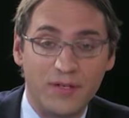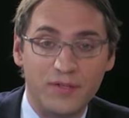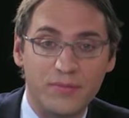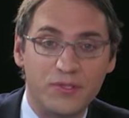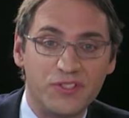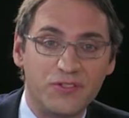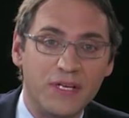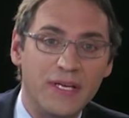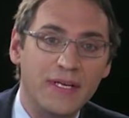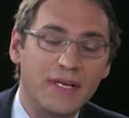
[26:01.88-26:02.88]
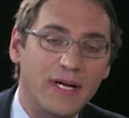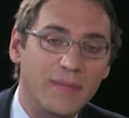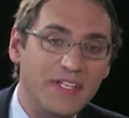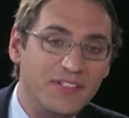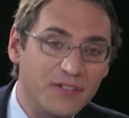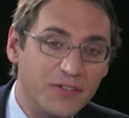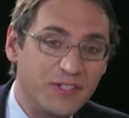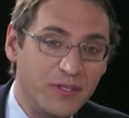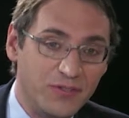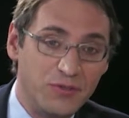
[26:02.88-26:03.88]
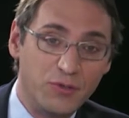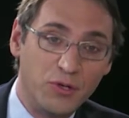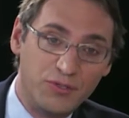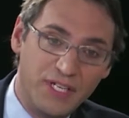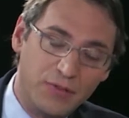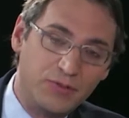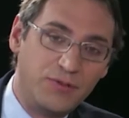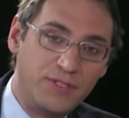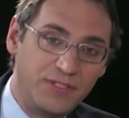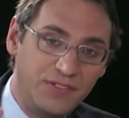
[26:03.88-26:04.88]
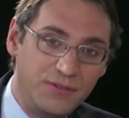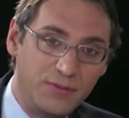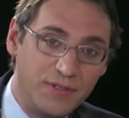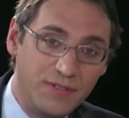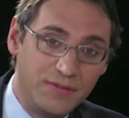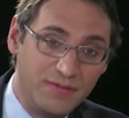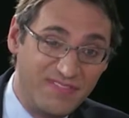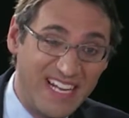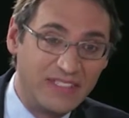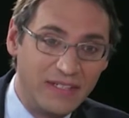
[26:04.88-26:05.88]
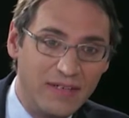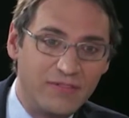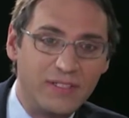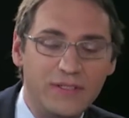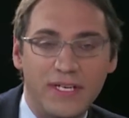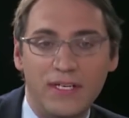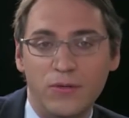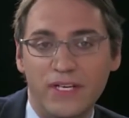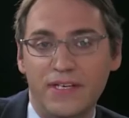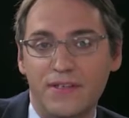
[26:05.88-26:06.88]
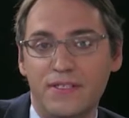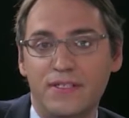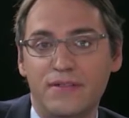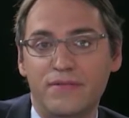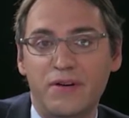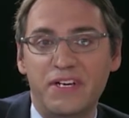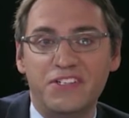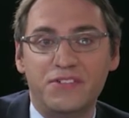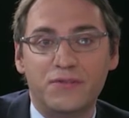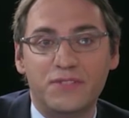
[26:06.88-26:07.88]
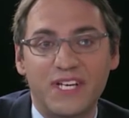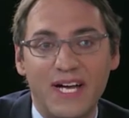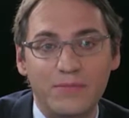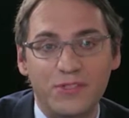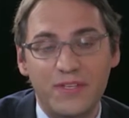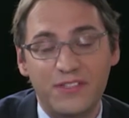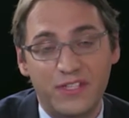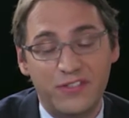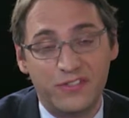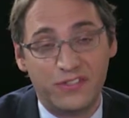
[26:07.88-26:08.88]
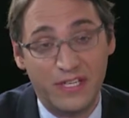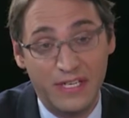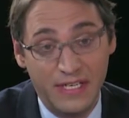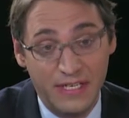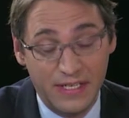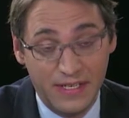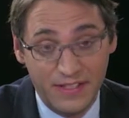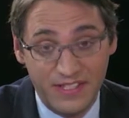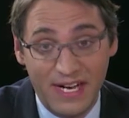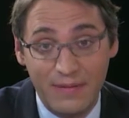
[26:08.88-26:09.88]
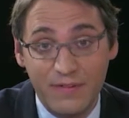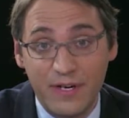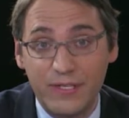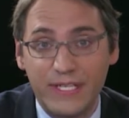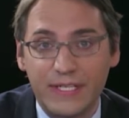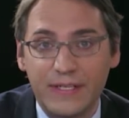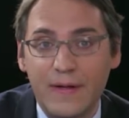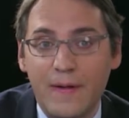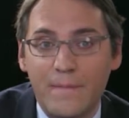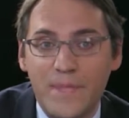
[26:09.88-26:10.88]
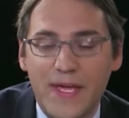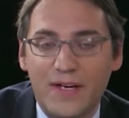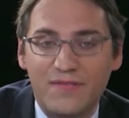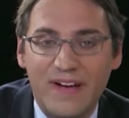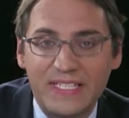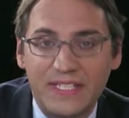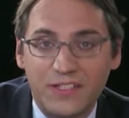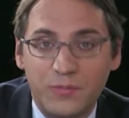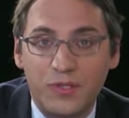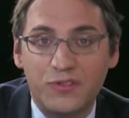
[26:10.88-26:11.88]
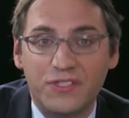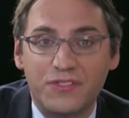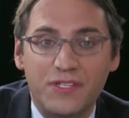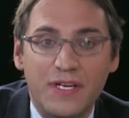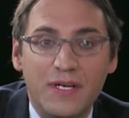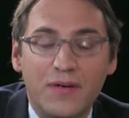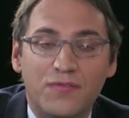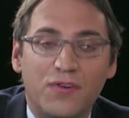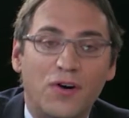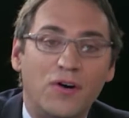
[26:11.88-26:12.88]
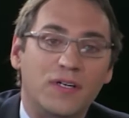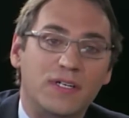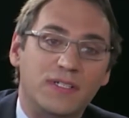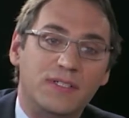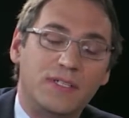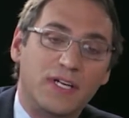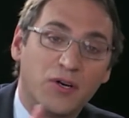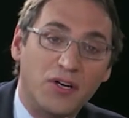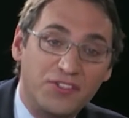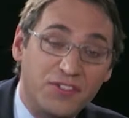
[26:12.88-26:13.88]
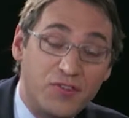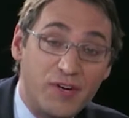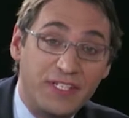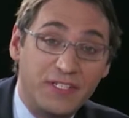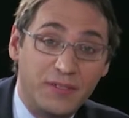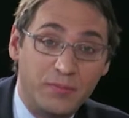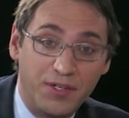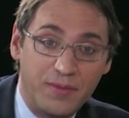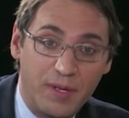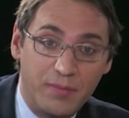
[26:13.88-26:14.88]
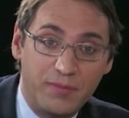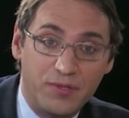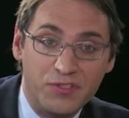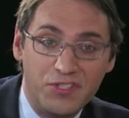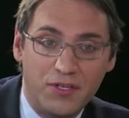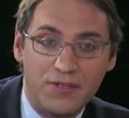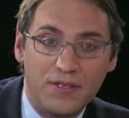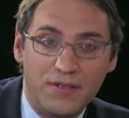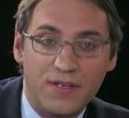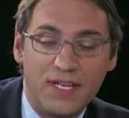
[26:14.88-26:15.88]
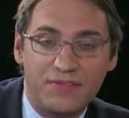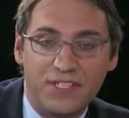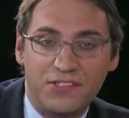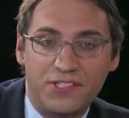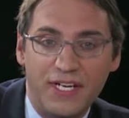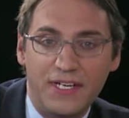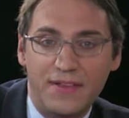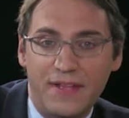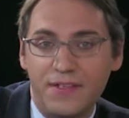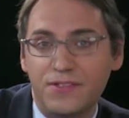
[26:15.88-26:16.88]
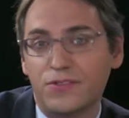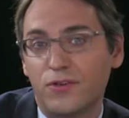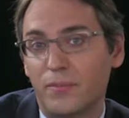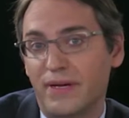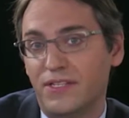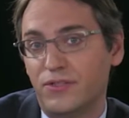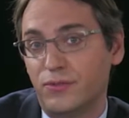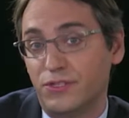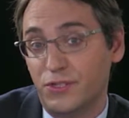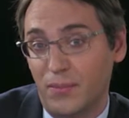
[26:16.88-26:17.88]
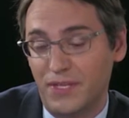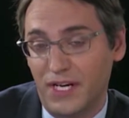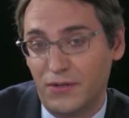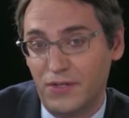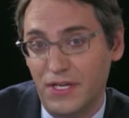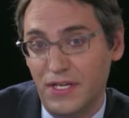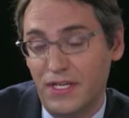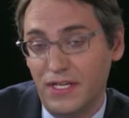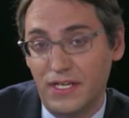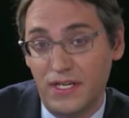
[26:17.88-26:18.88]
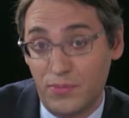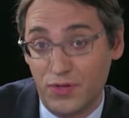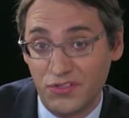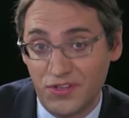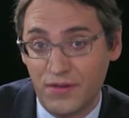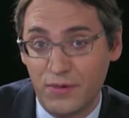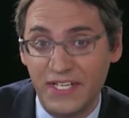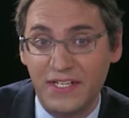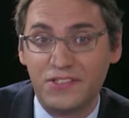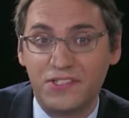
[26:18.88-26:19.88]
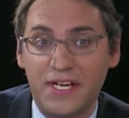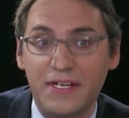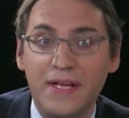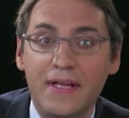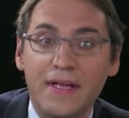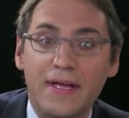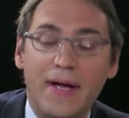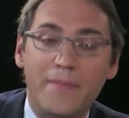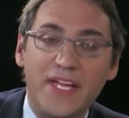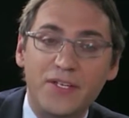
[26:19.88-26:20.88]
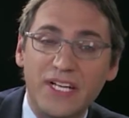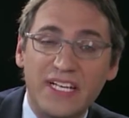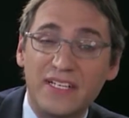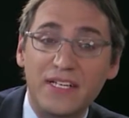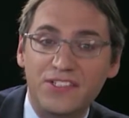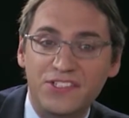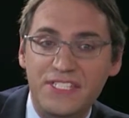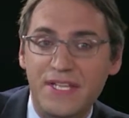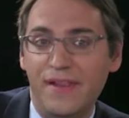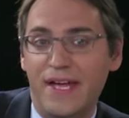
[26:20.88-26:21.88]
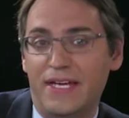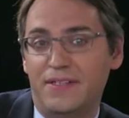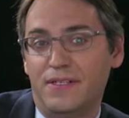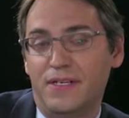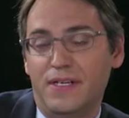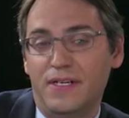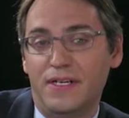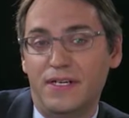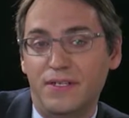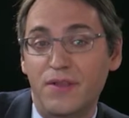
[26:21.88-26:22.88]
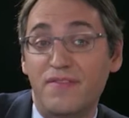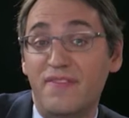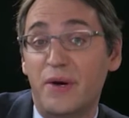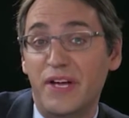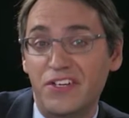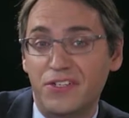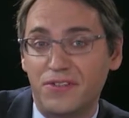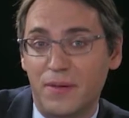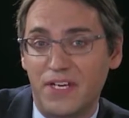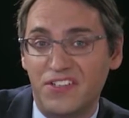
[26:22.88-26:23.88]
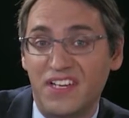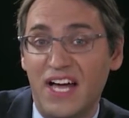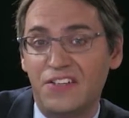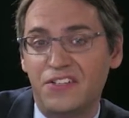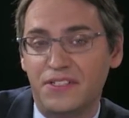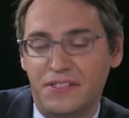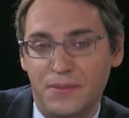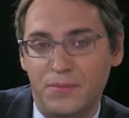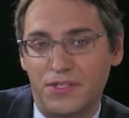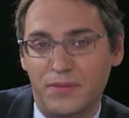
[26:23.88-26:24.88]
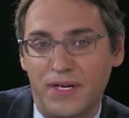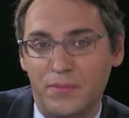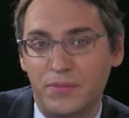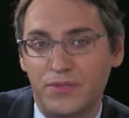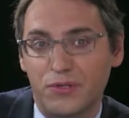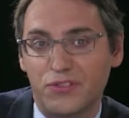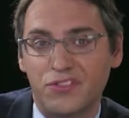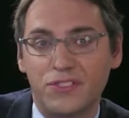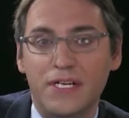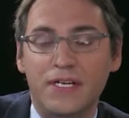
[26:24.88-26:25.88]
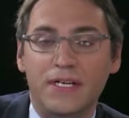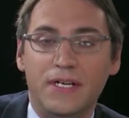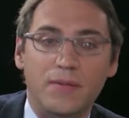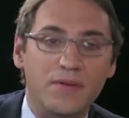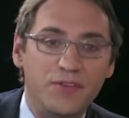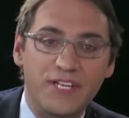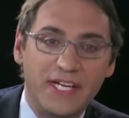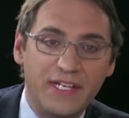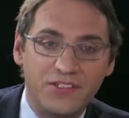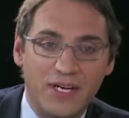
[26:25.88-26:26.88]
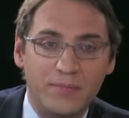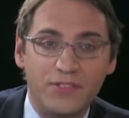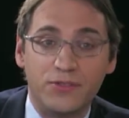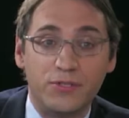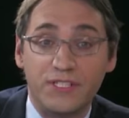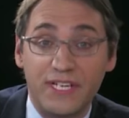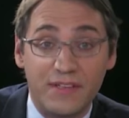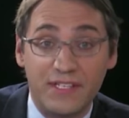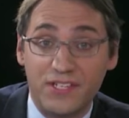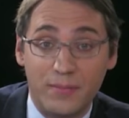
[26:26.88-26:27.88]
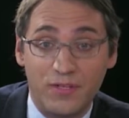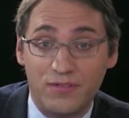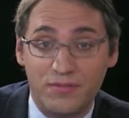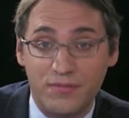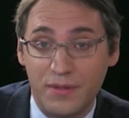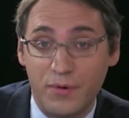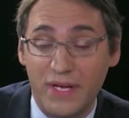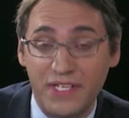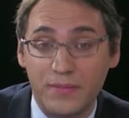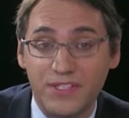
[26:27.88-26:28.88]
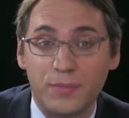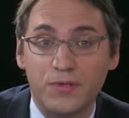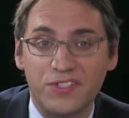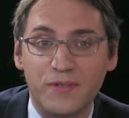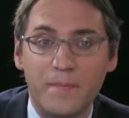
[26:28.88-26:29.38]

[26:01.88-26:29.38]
approaches. It's interesting also to go down to the factor level and look at the variations over time. So these are just the time-varying factor exposures for a concentrated bottom-up approach on the left-hand side, and then this is compared to a top-down approach on the right-hand side. And you can clearly see that the variations are much larger in the bottom-up approach. If you take an example, so you can take the example of the momentum exposure.